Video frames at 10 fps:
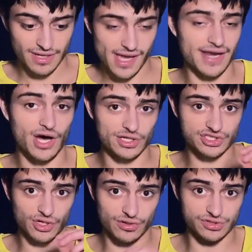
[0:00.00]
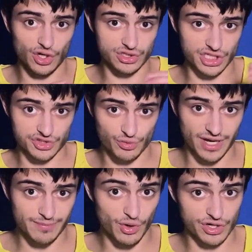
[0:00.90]
And also, don't just
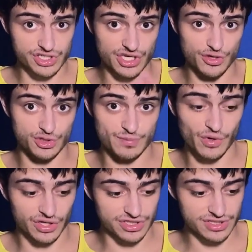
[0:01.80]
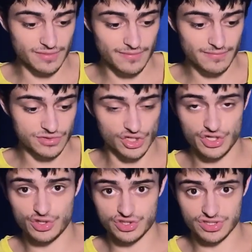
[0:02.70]
read books, use books.
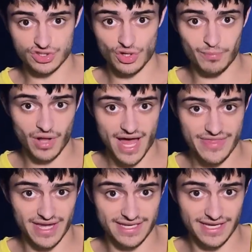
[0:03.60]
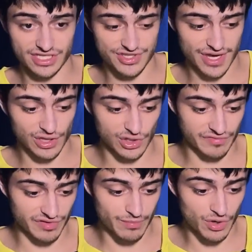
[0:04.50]
So apply the ideas that you learn
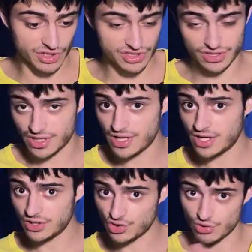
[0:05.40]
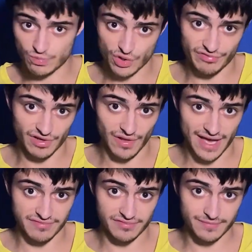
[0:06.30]
from books to improve your life.
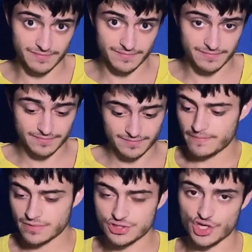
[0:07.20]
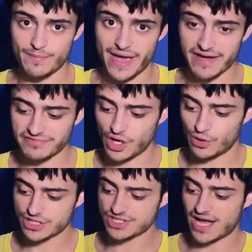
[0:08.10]
So you may have
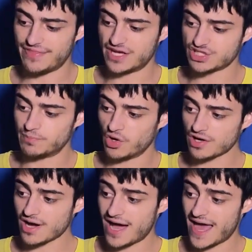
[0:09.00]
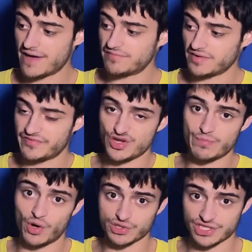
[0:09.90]
noticed on this book, I have a few
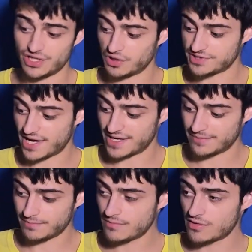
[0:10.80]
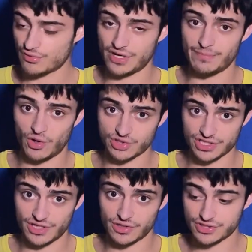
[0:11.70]
post-it notes on it, 3 post-it
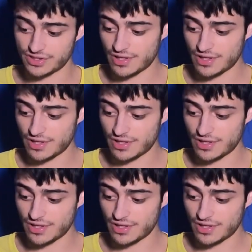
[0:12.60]
notes.